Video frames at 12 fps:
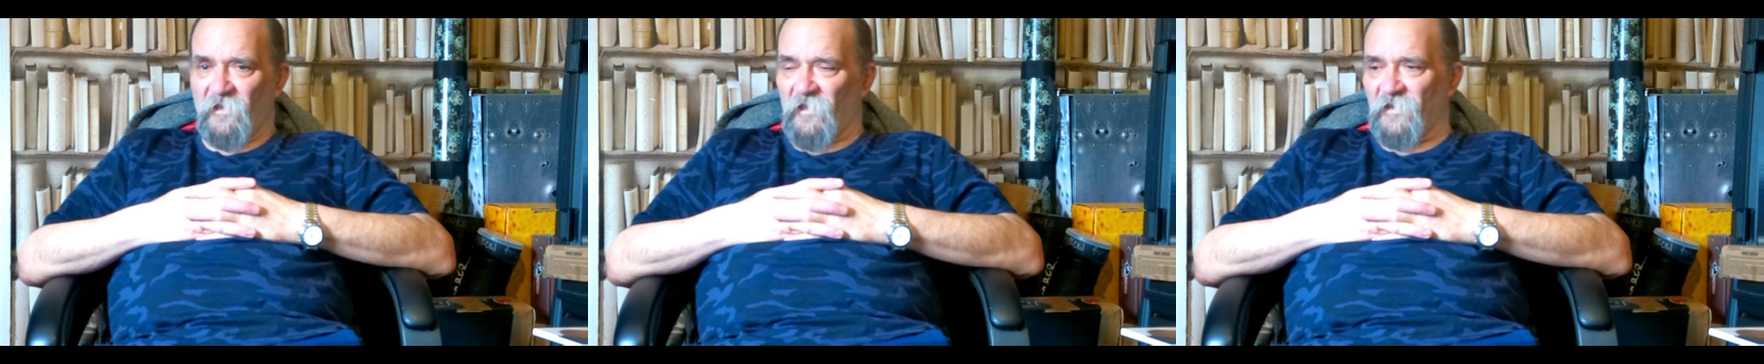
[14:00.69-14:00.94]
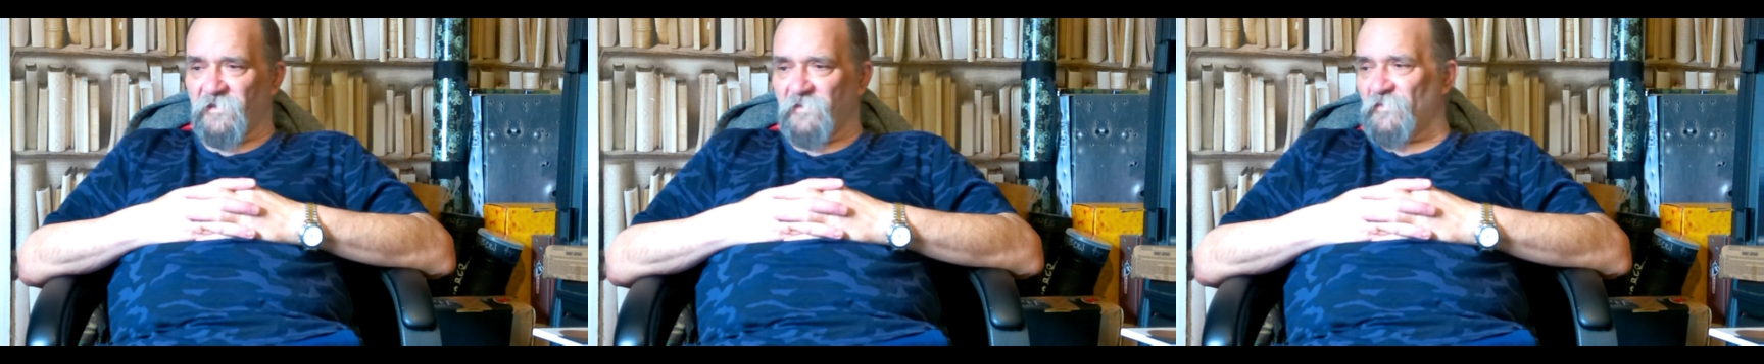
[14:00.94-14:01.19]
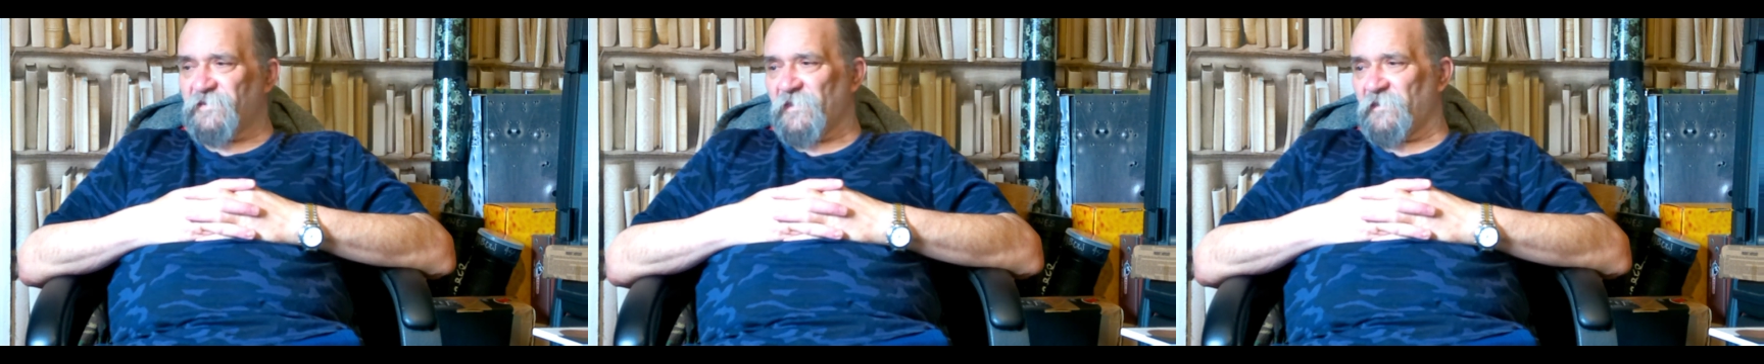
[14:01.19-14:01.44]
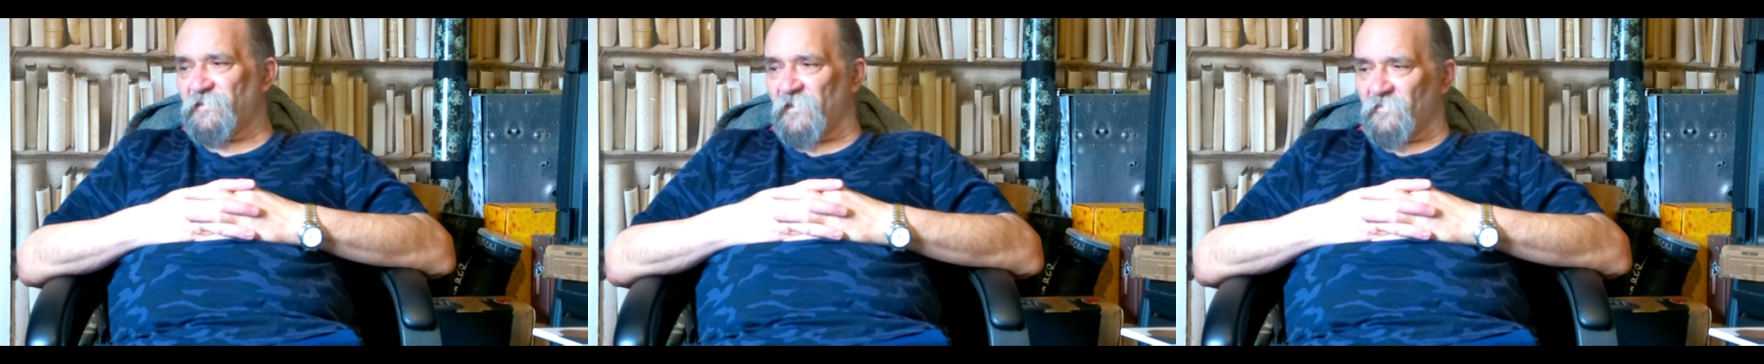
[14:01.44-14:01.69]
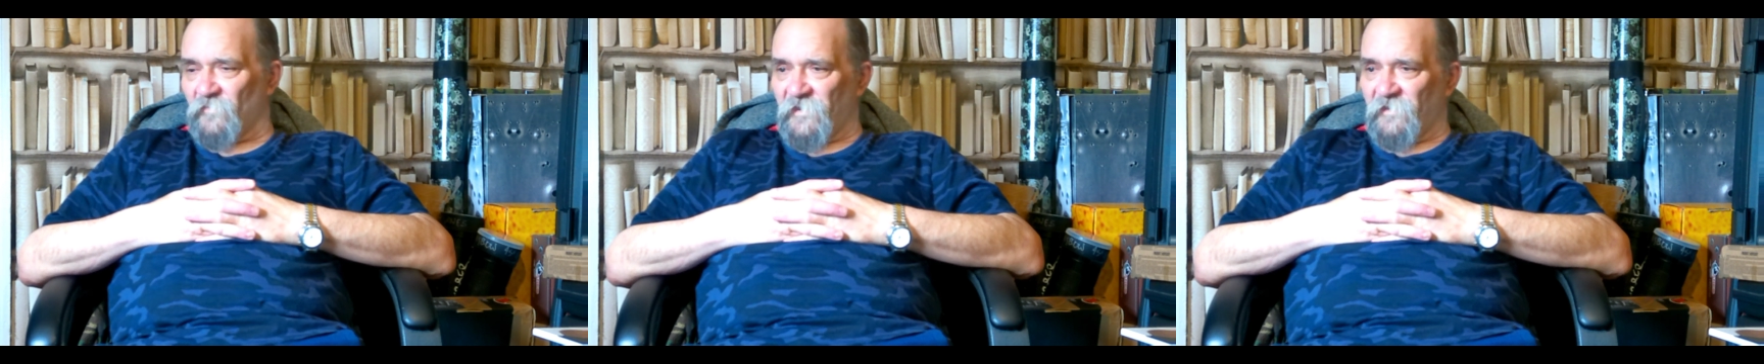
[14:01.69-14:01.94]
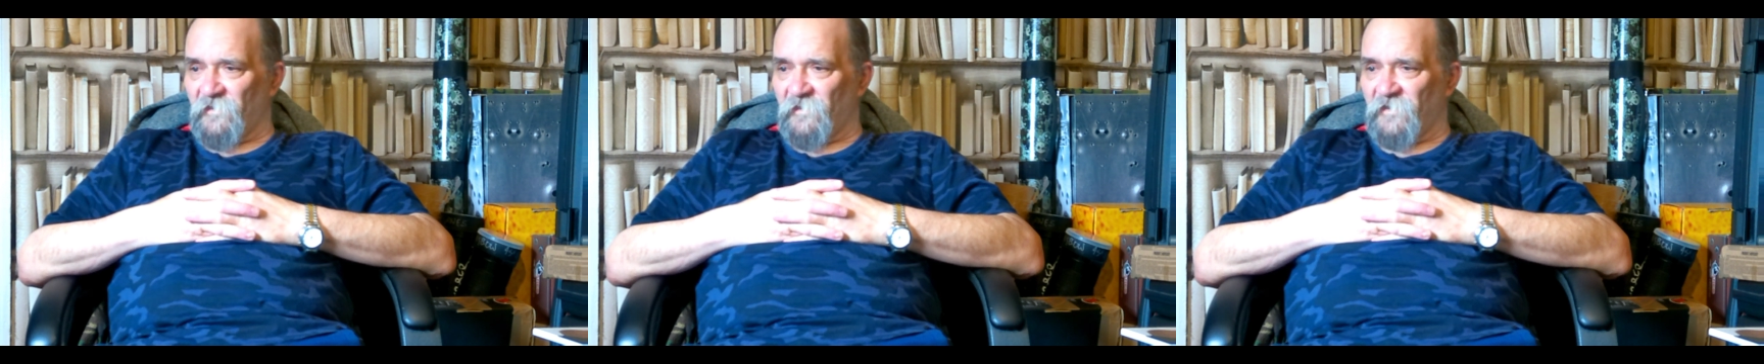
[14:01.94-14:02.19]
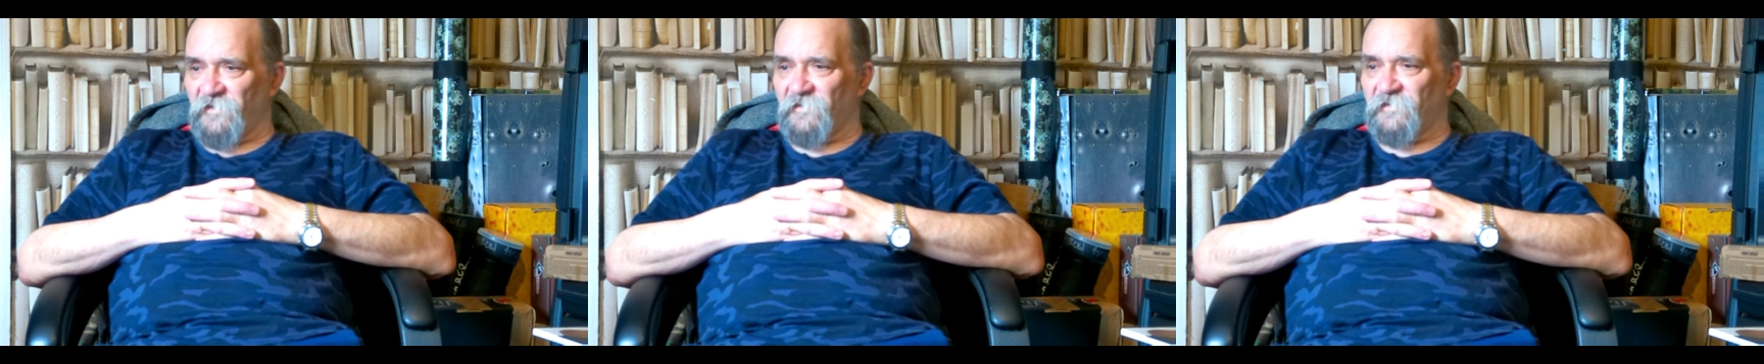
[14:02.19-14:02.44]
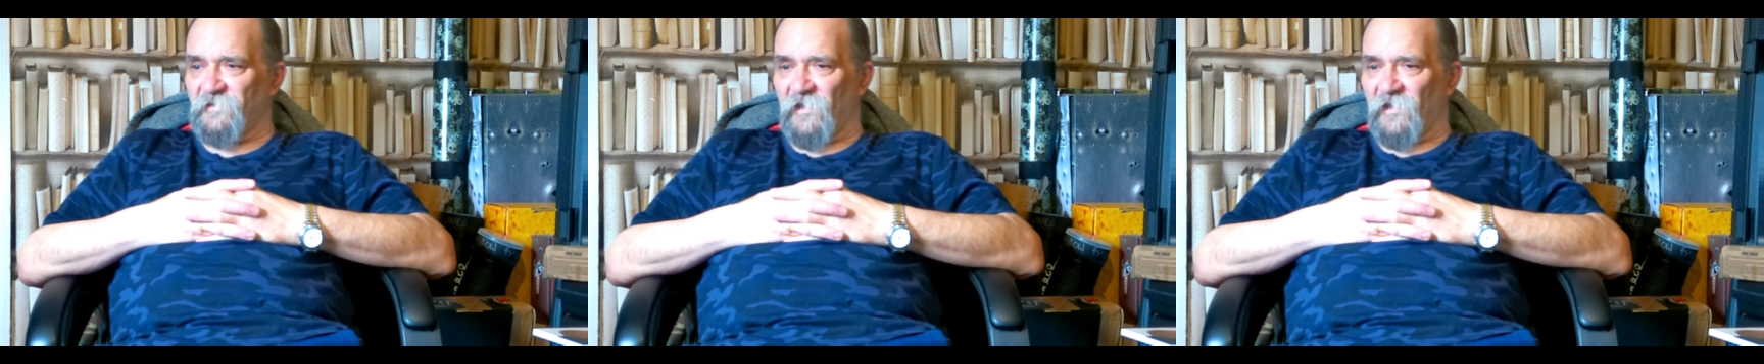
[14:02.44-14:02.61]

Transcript: and you would take that away and you'd